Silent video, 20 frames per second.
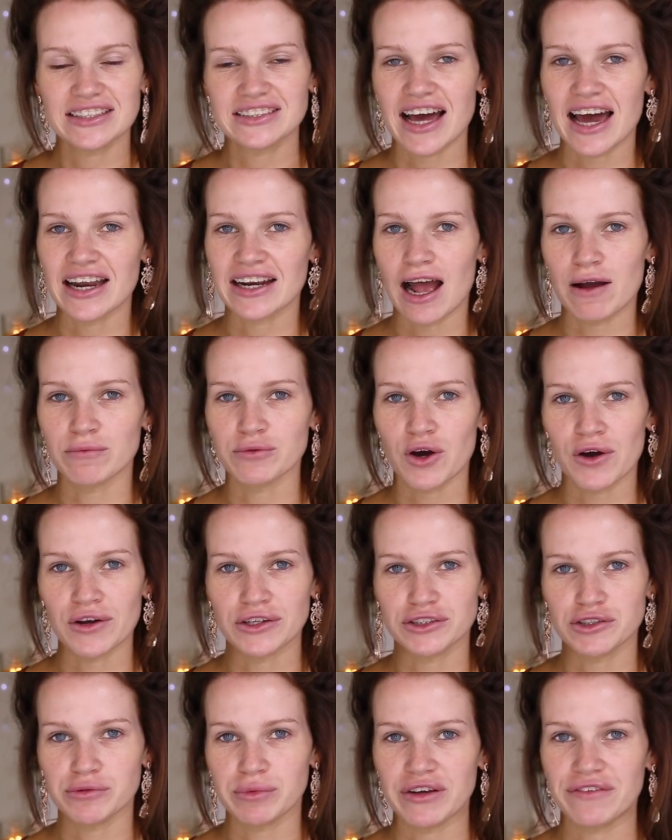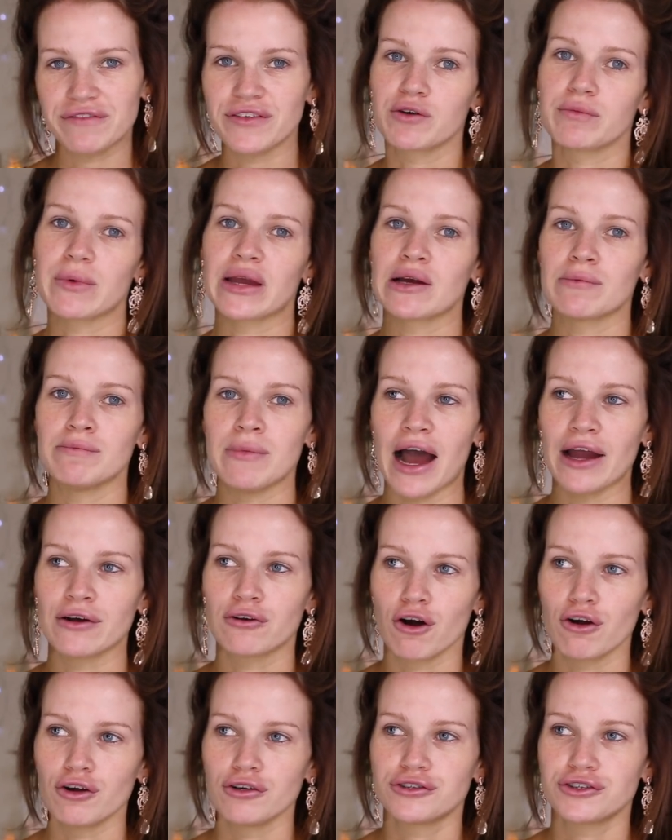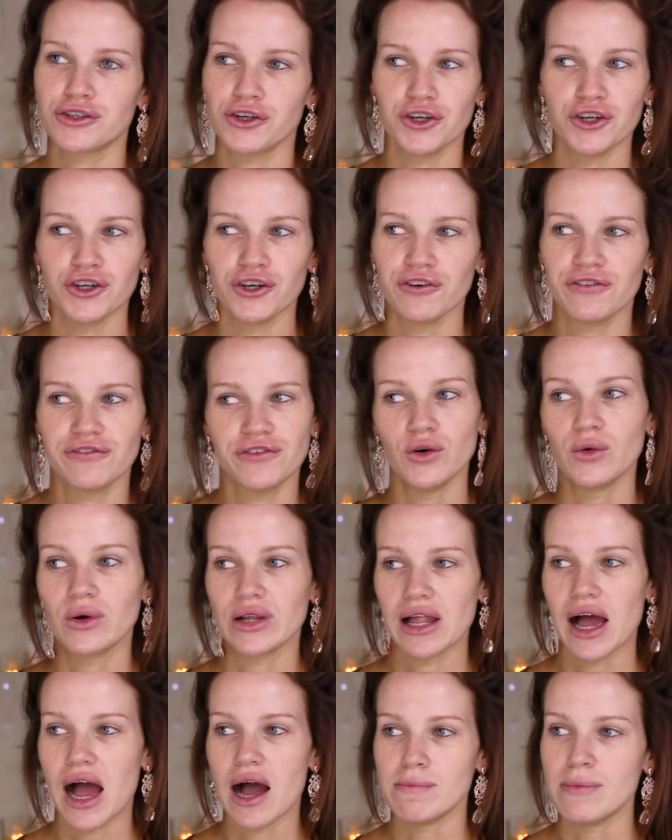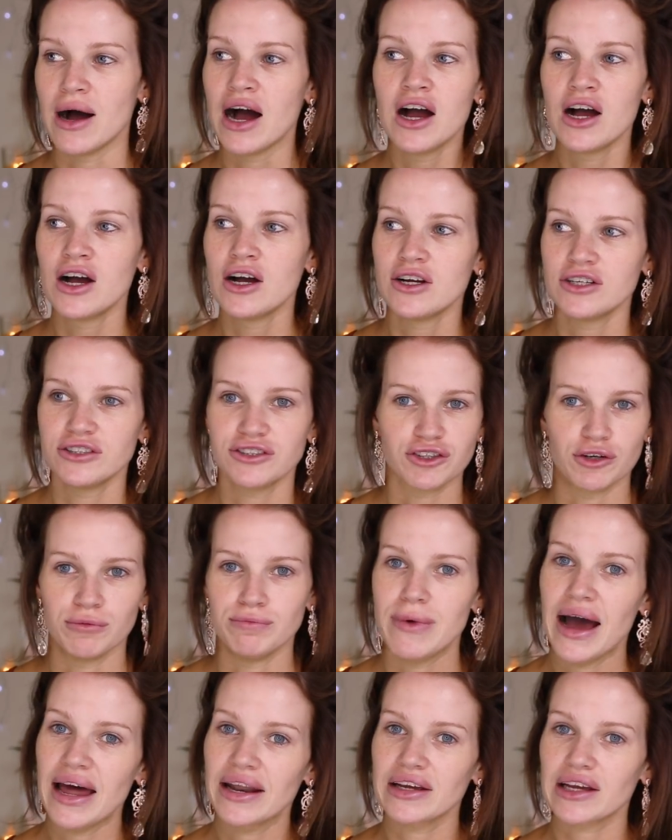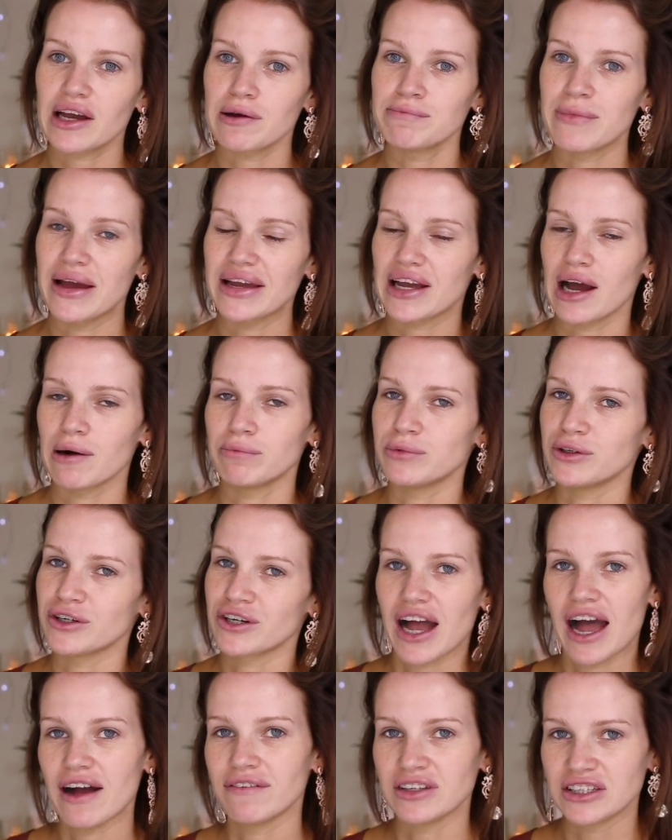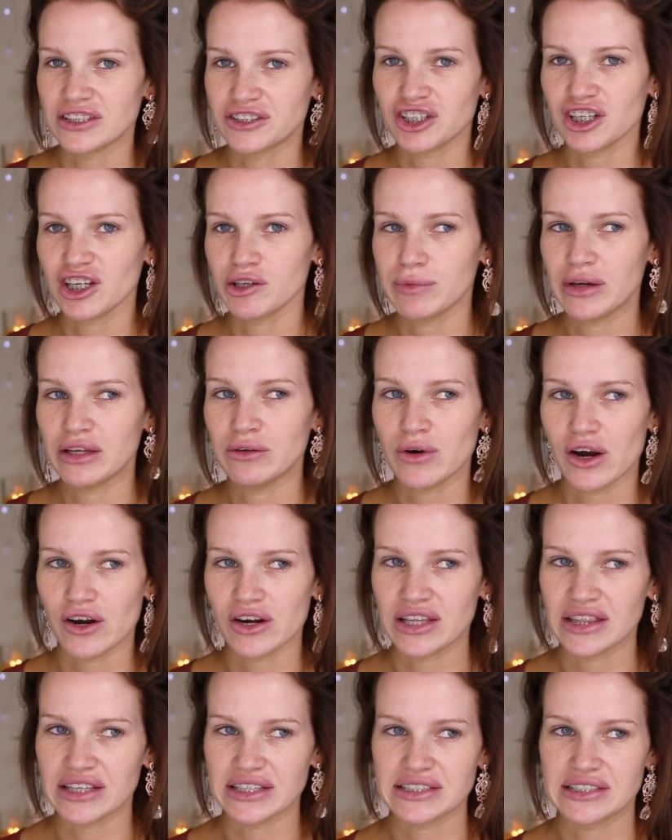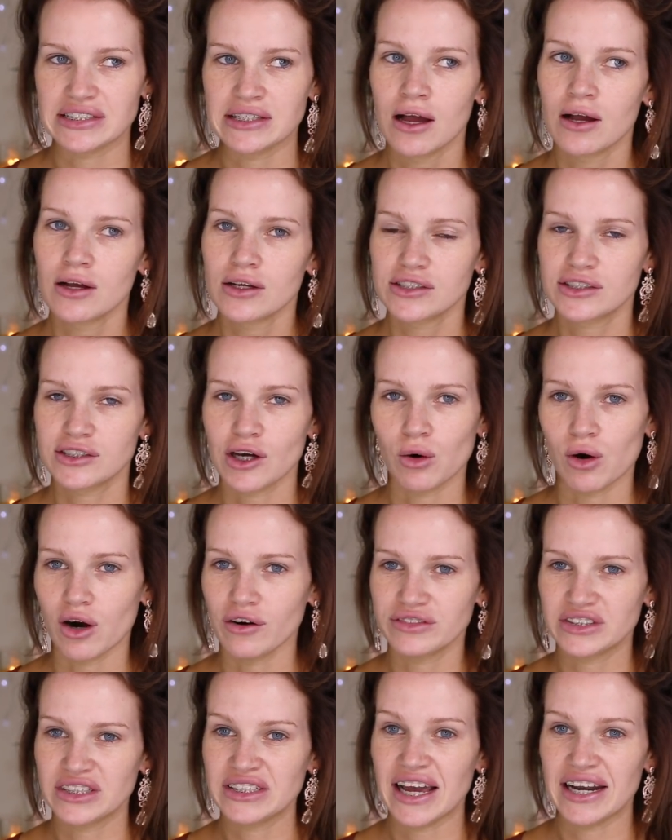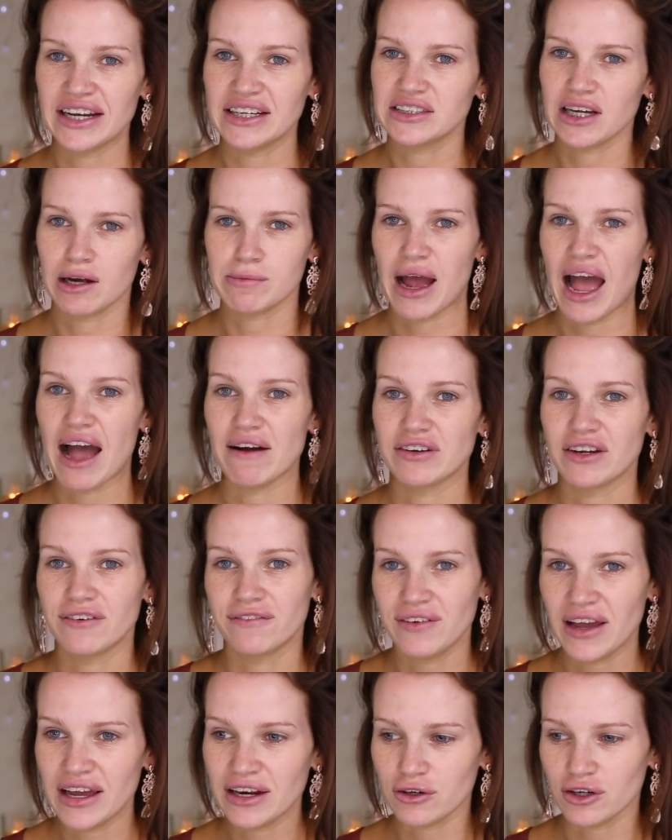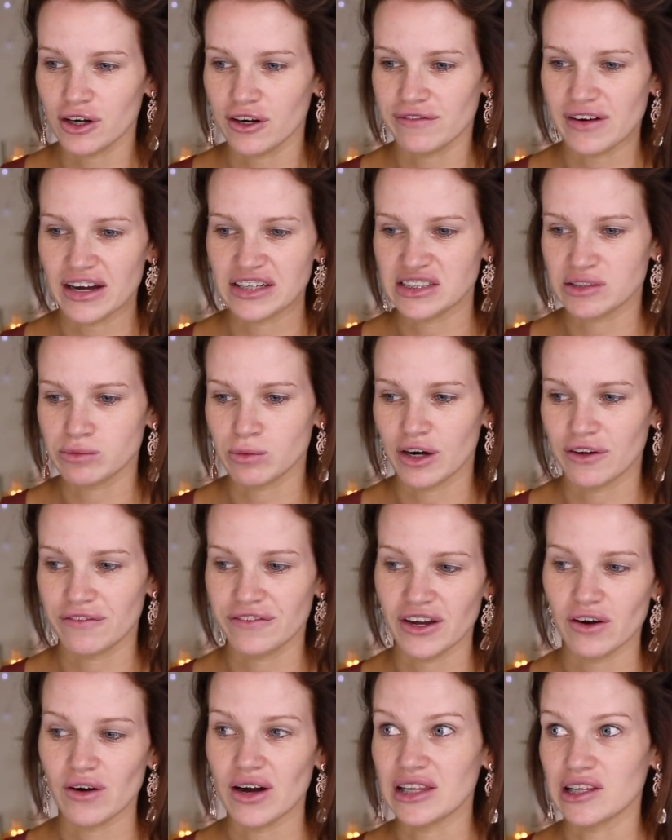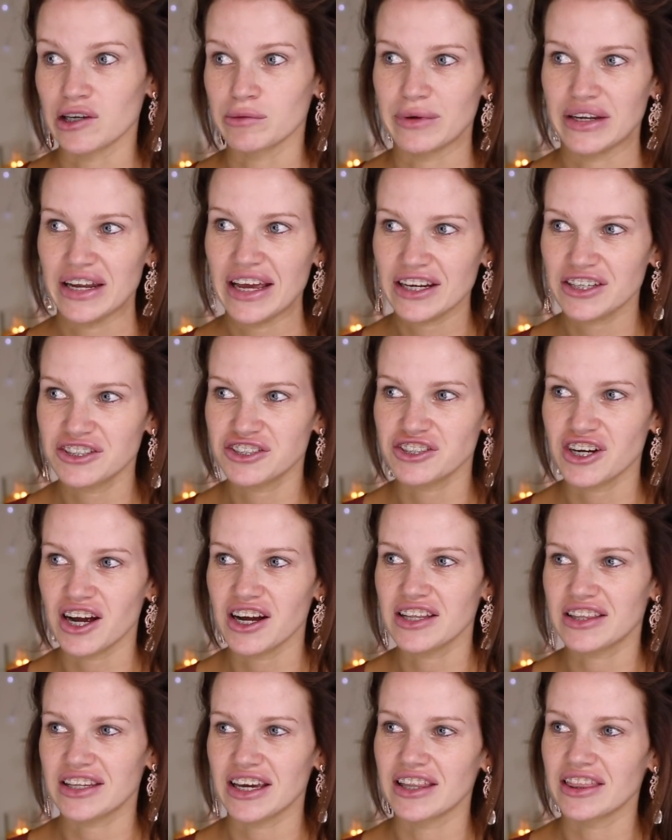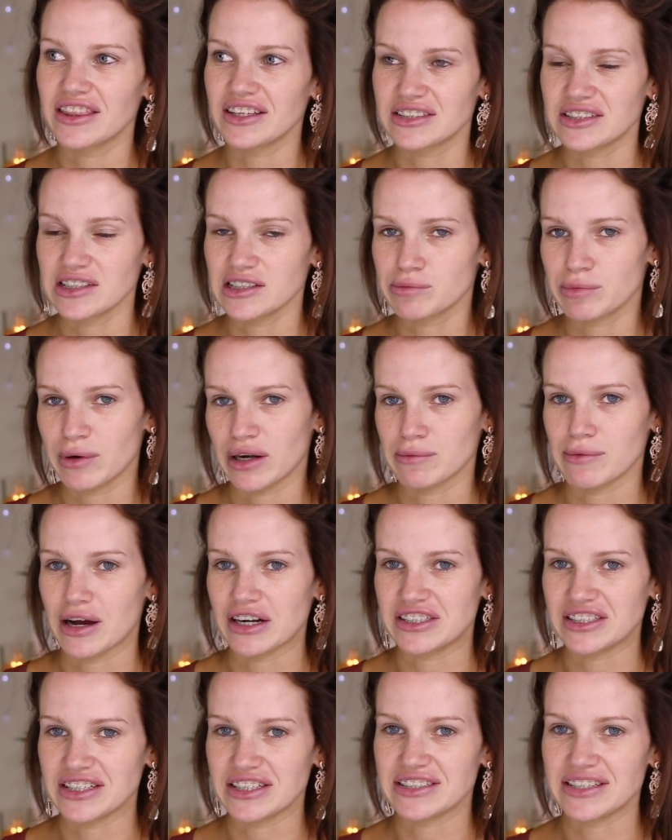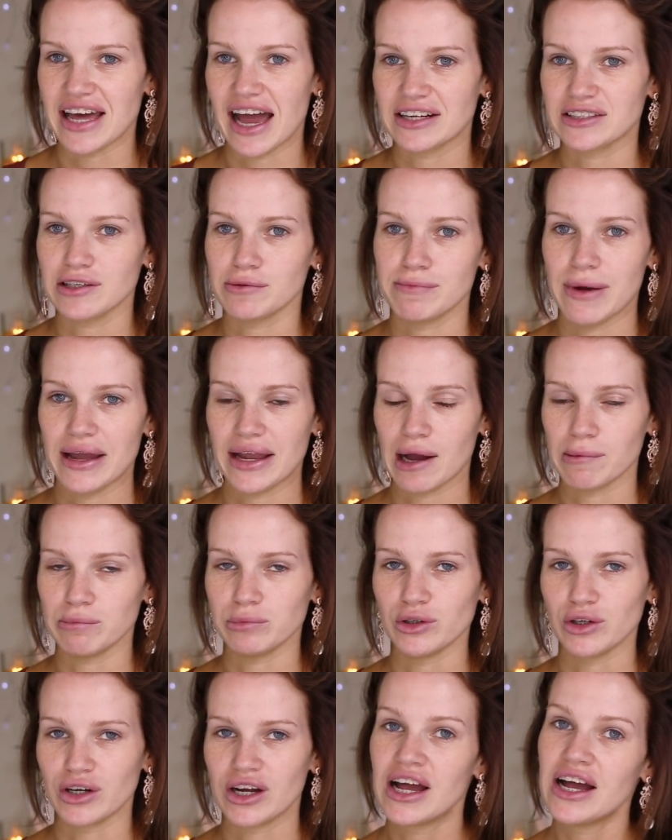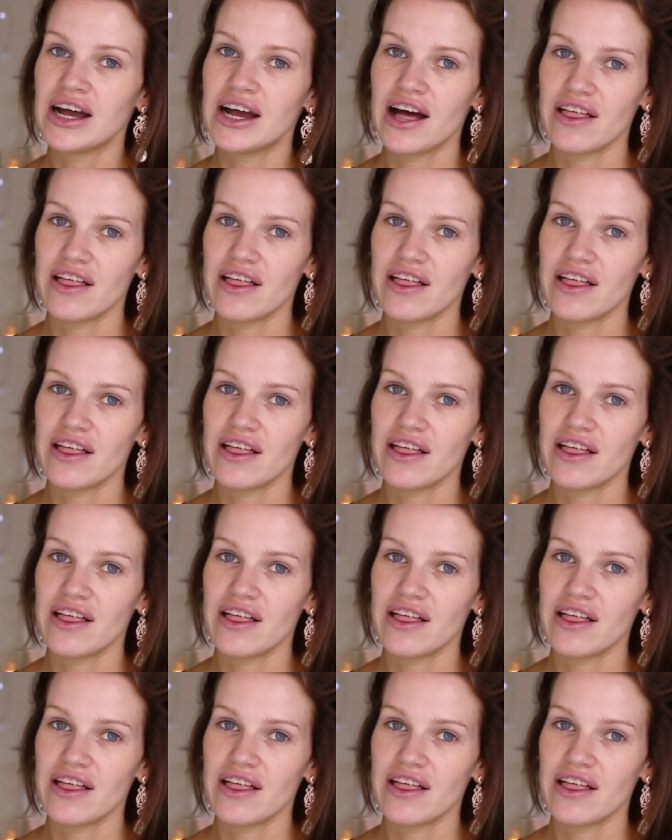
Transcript: decided I'm going to be filming my go-to full glam dramatic makeup look. I've literally been wearing this so often. Anytime I have an event or if I just want to feel a little bit extra, then this is pretty much the exact makeup look